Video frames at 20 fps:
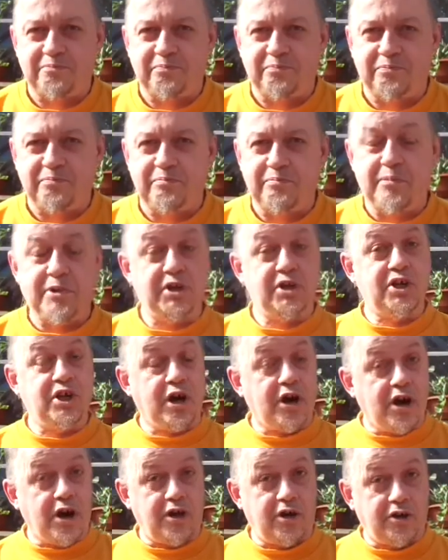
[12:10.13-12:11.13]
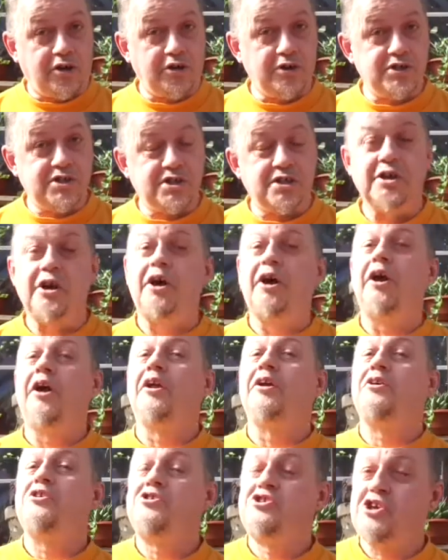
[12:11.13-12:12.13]
because
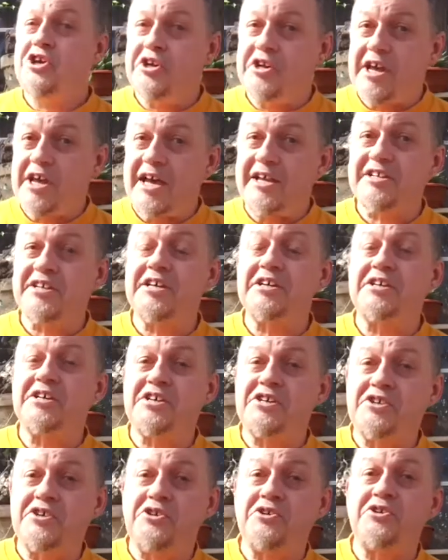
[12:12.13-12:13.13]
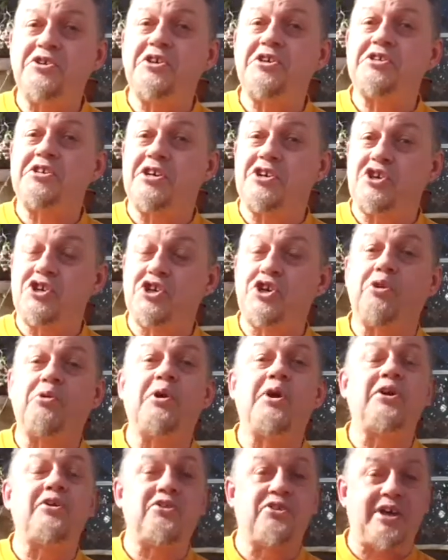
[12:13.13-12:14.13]
genetic studies are
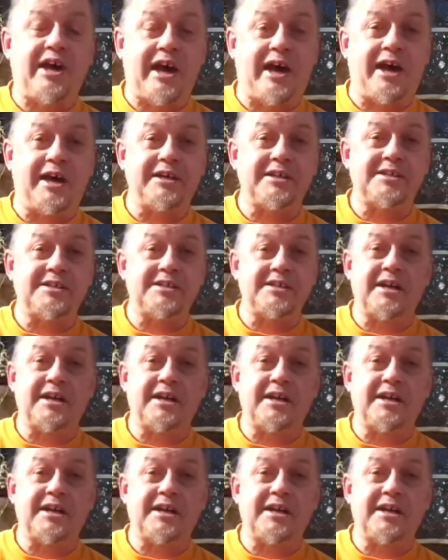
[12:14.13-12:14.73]
showing that,